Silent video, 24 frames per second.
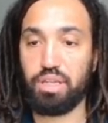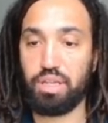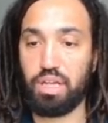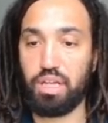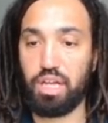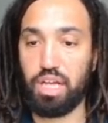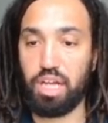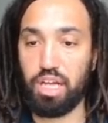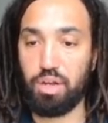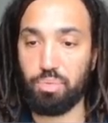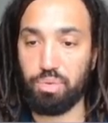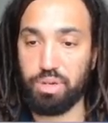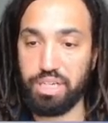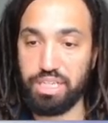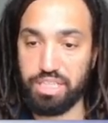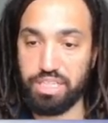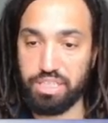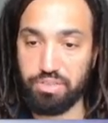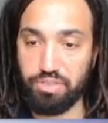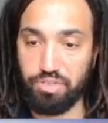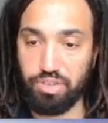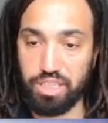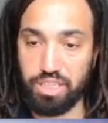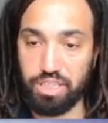We need
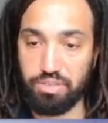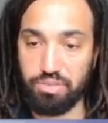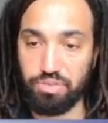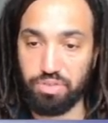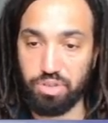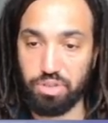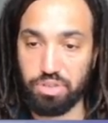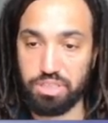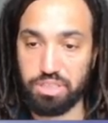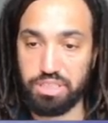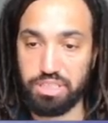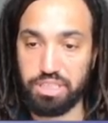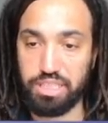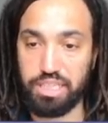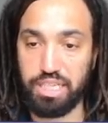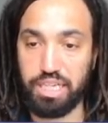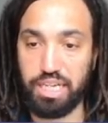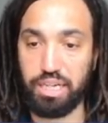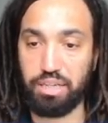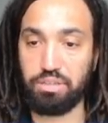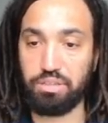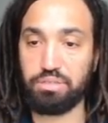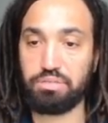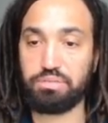to find the velocity
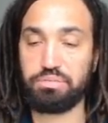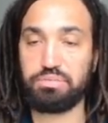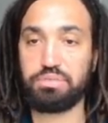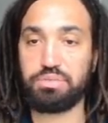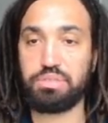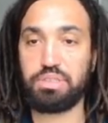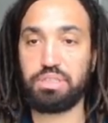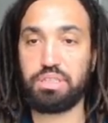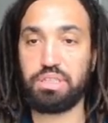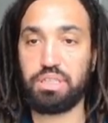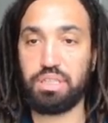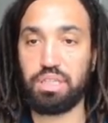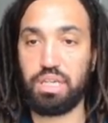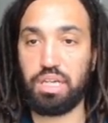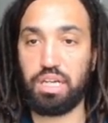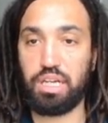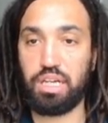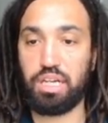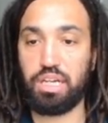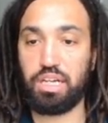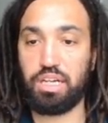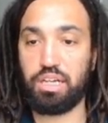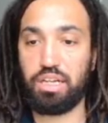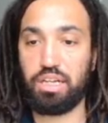now.
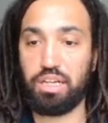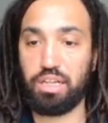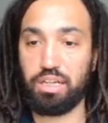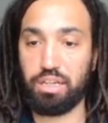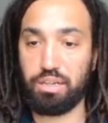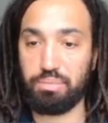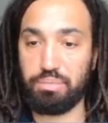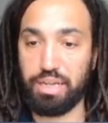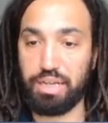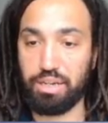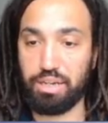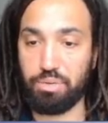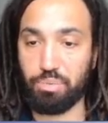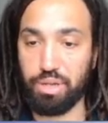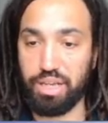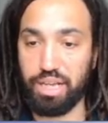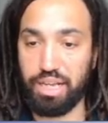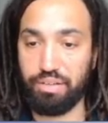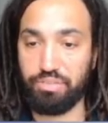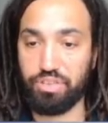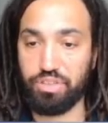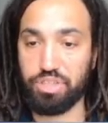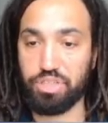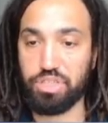And we
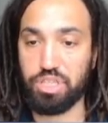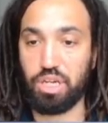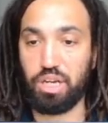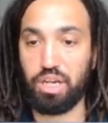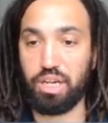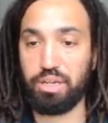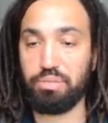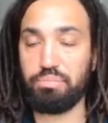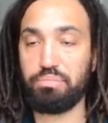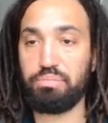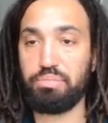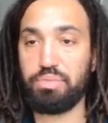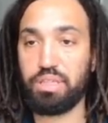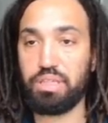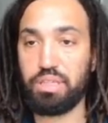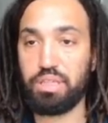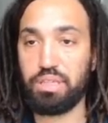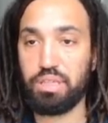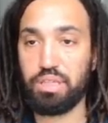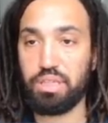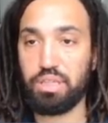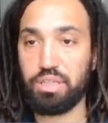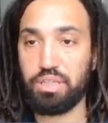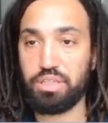have the time.
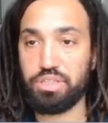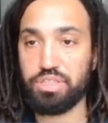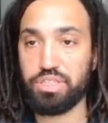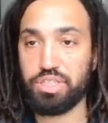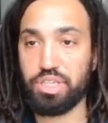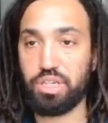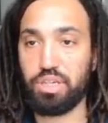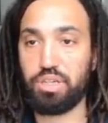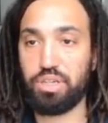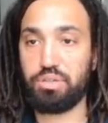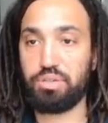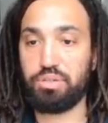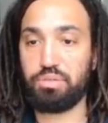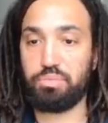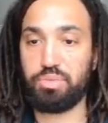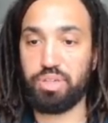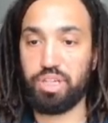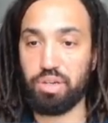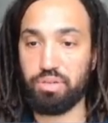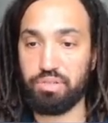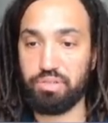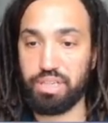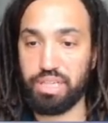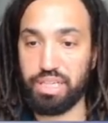So we
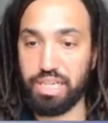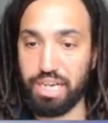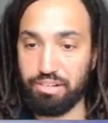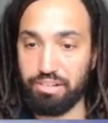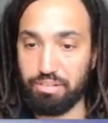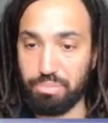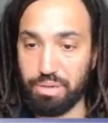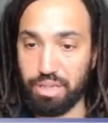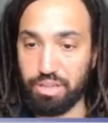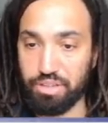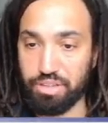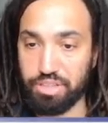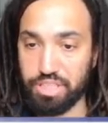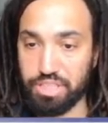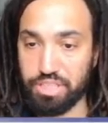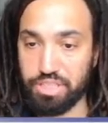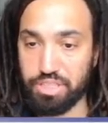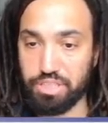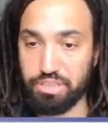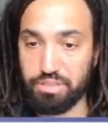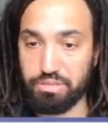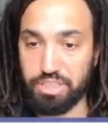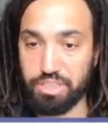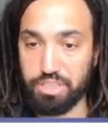don't really care about the
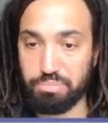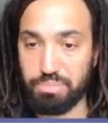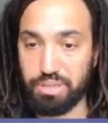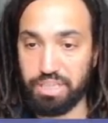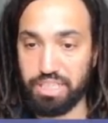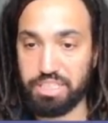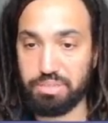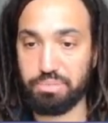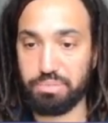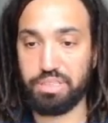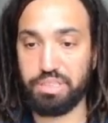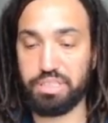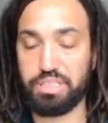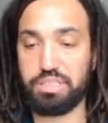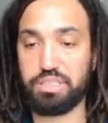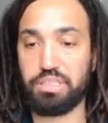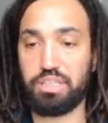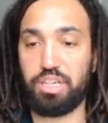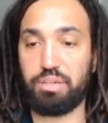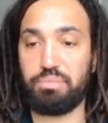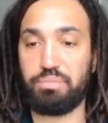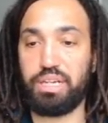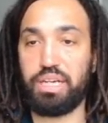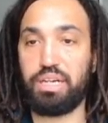distance displacement this
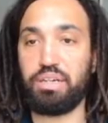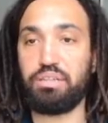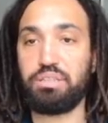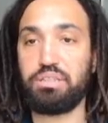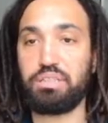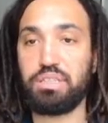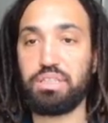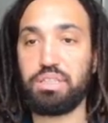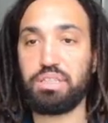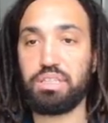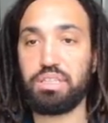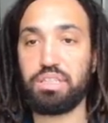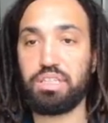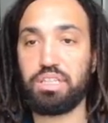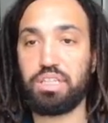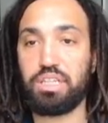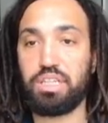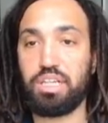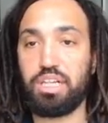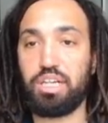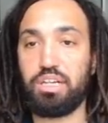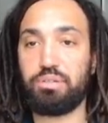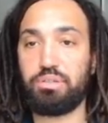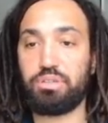time now.
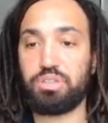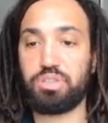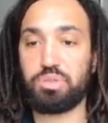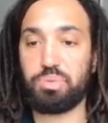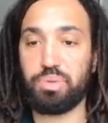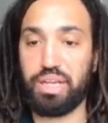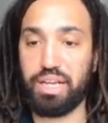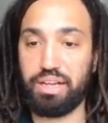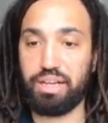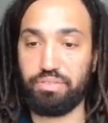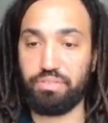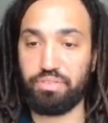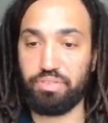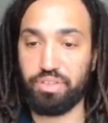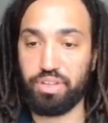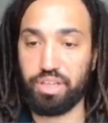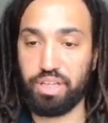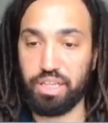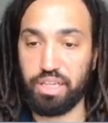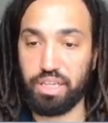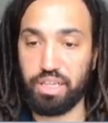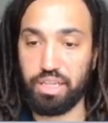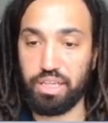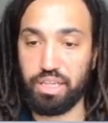Because we have
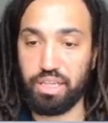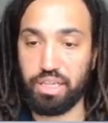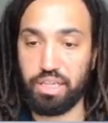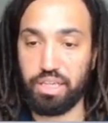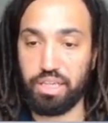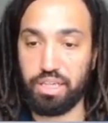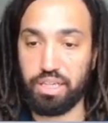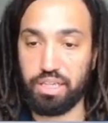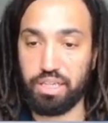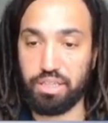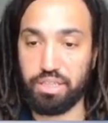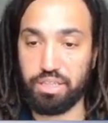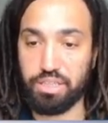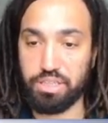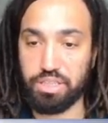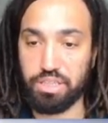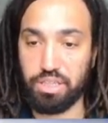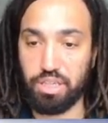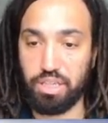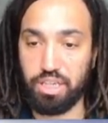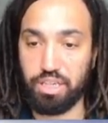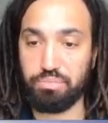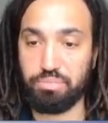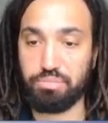the
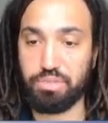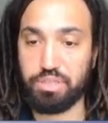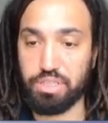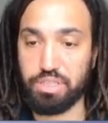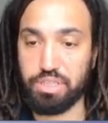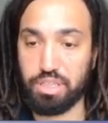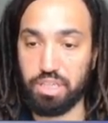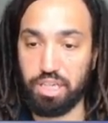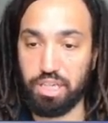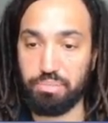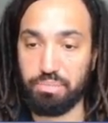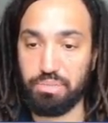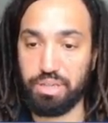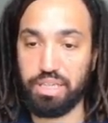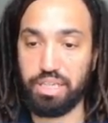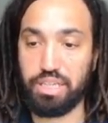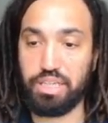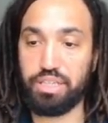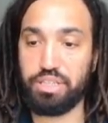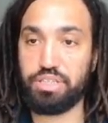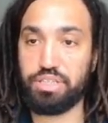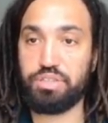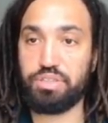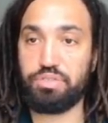time. The time
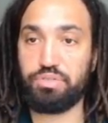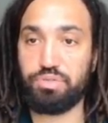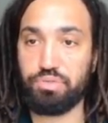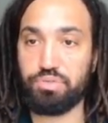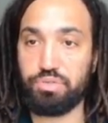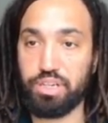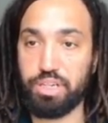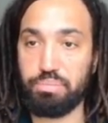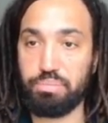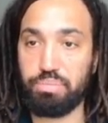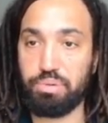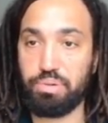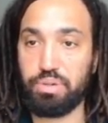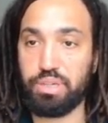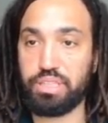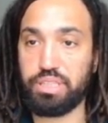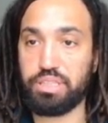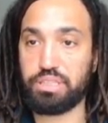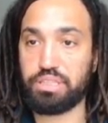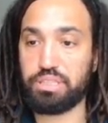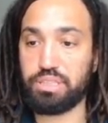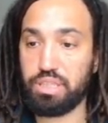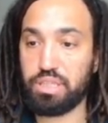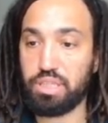is
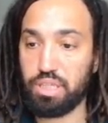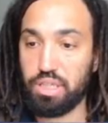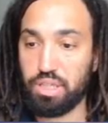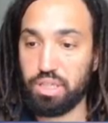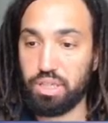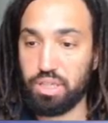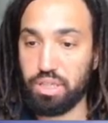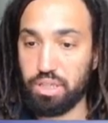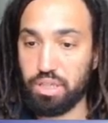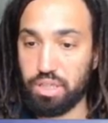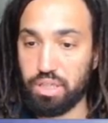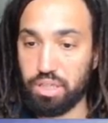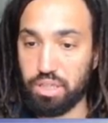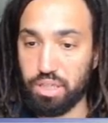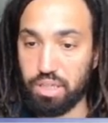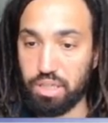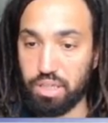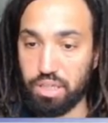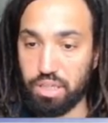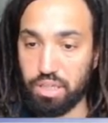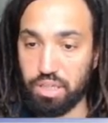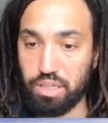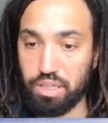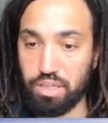
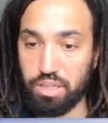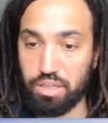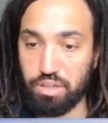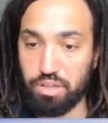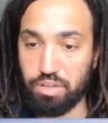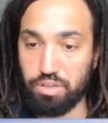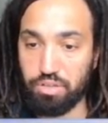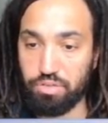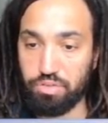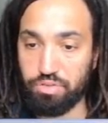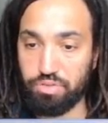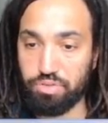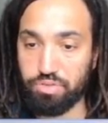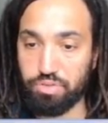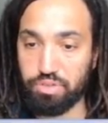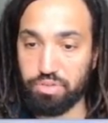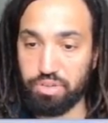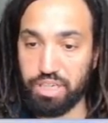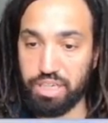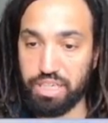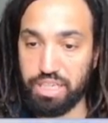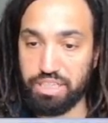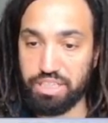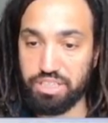
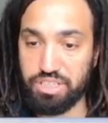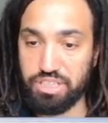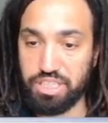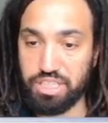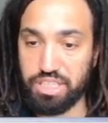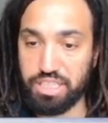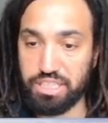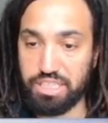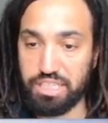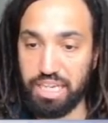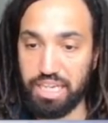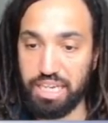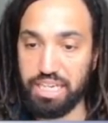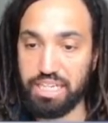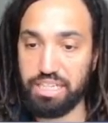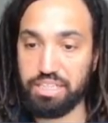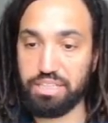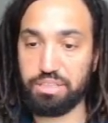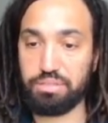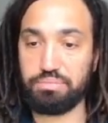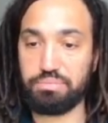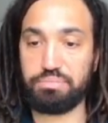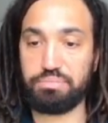3.368.